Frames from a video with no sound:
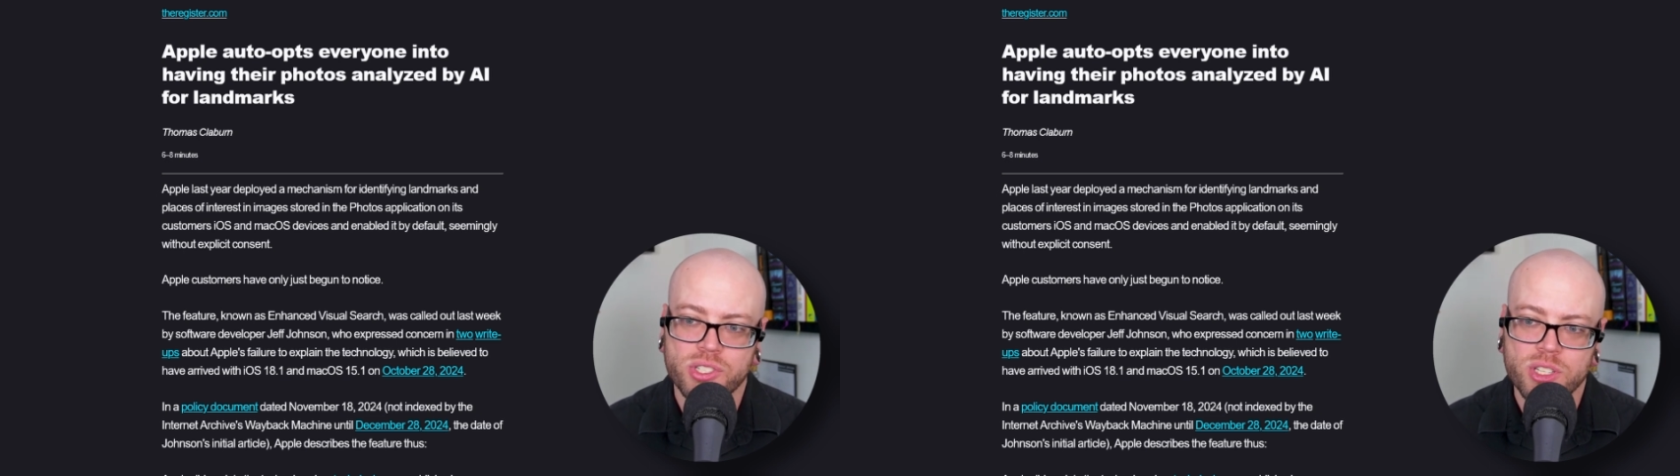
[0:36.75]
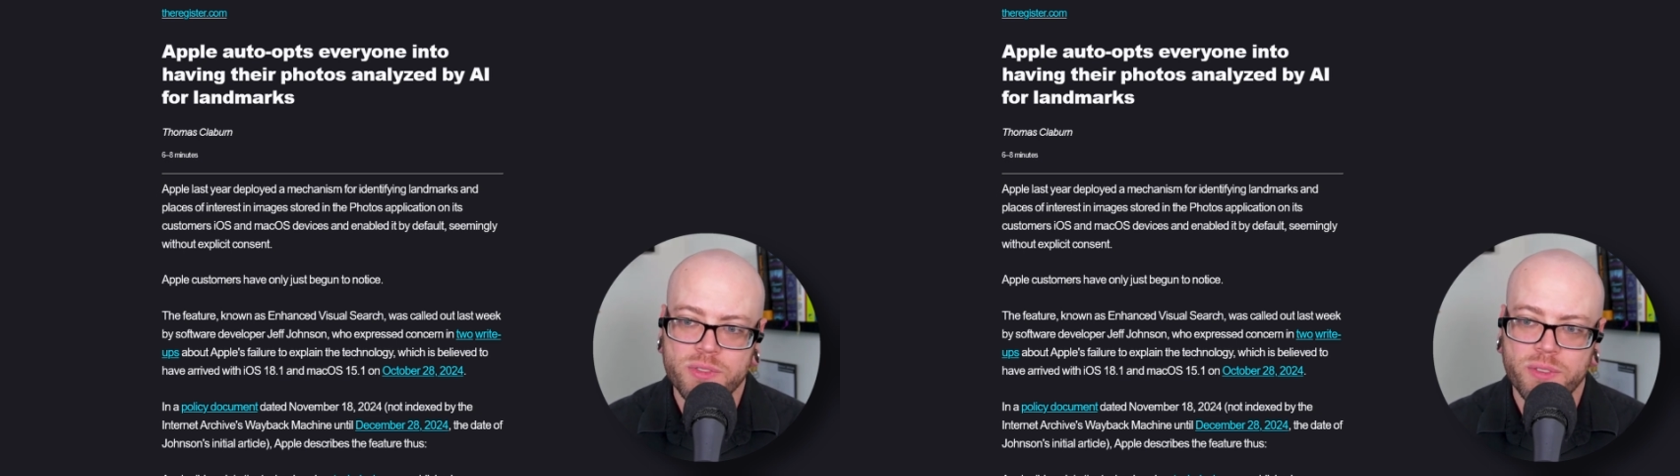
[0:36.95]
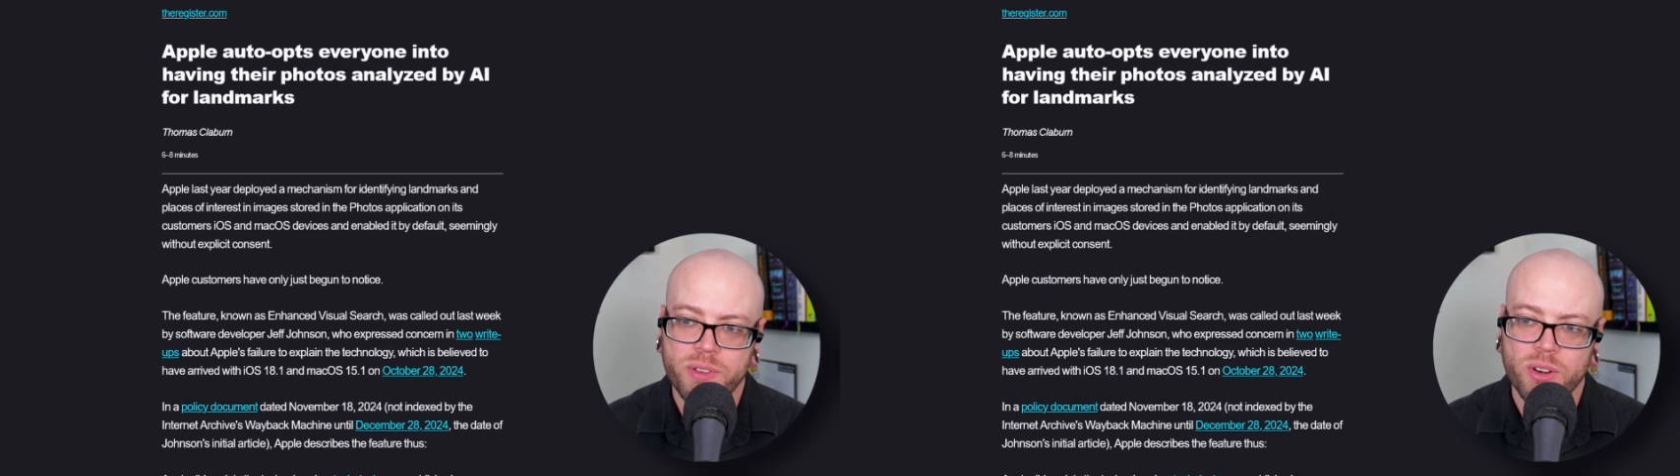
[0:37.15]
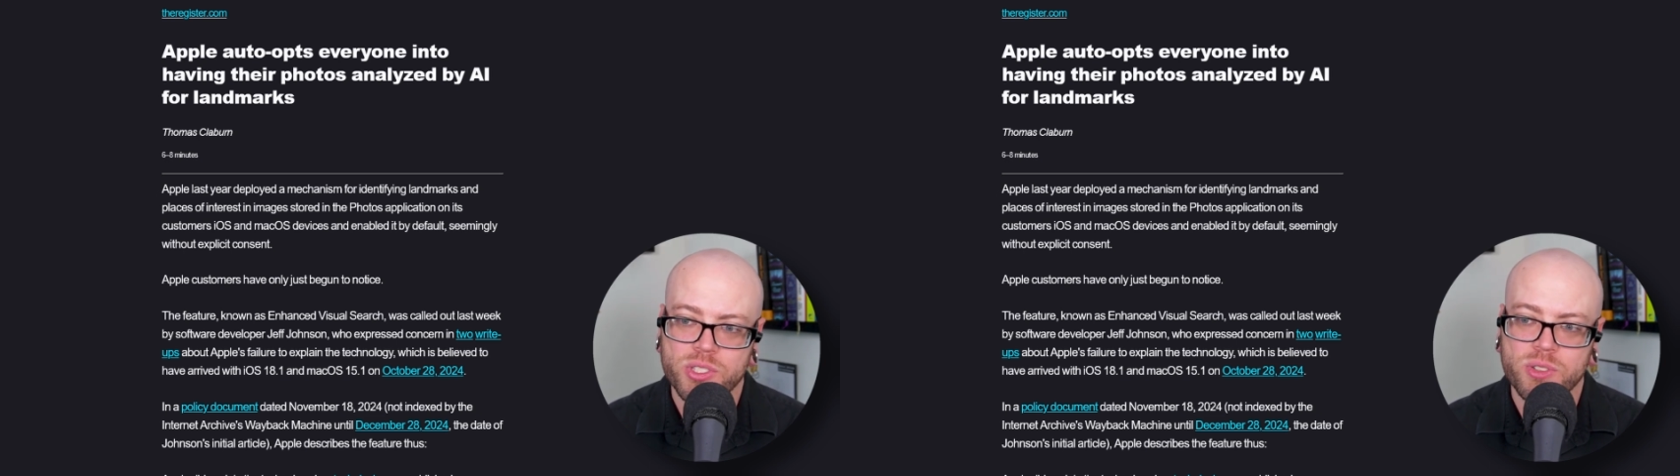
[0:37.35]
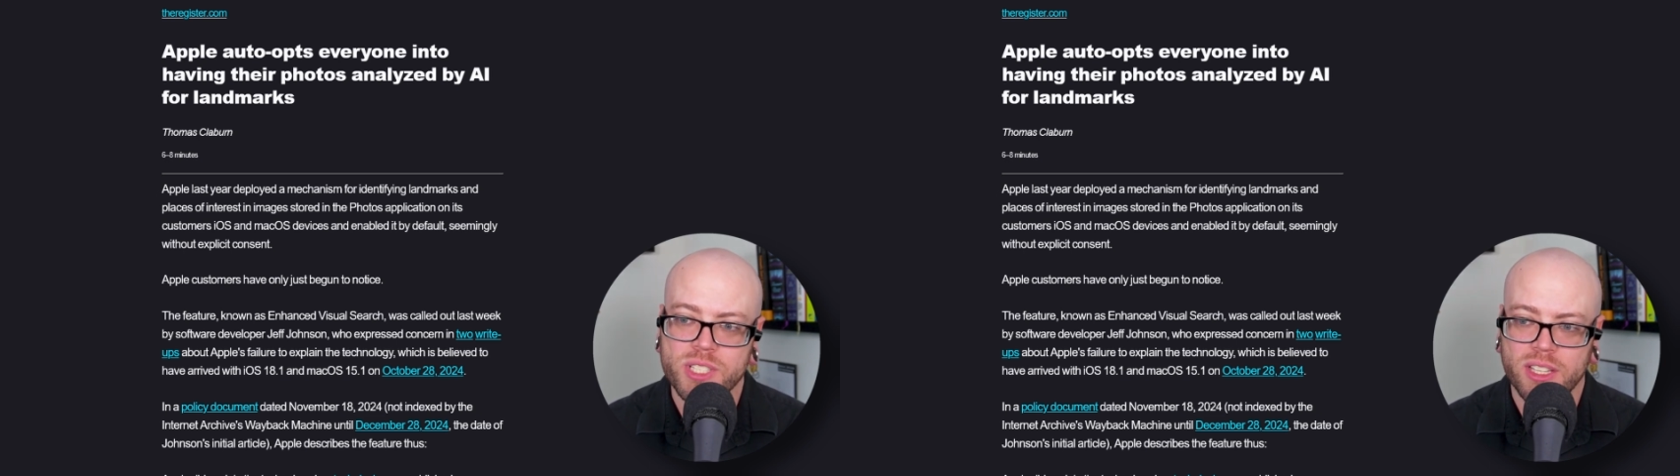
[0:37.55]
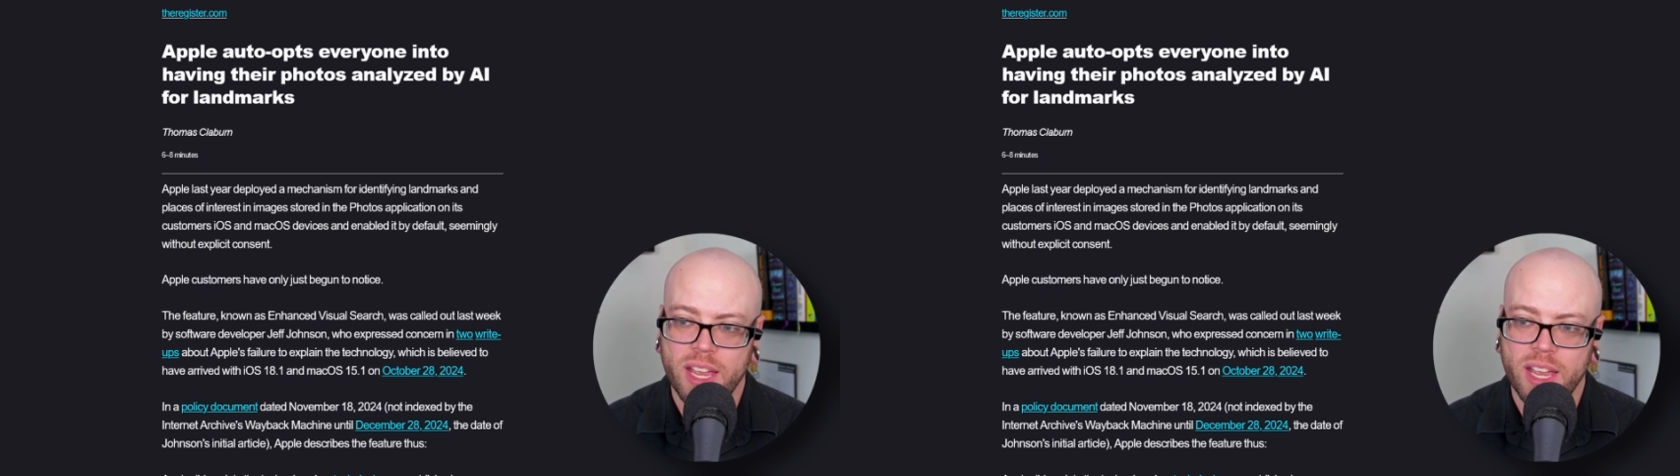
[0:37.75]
to search for photos using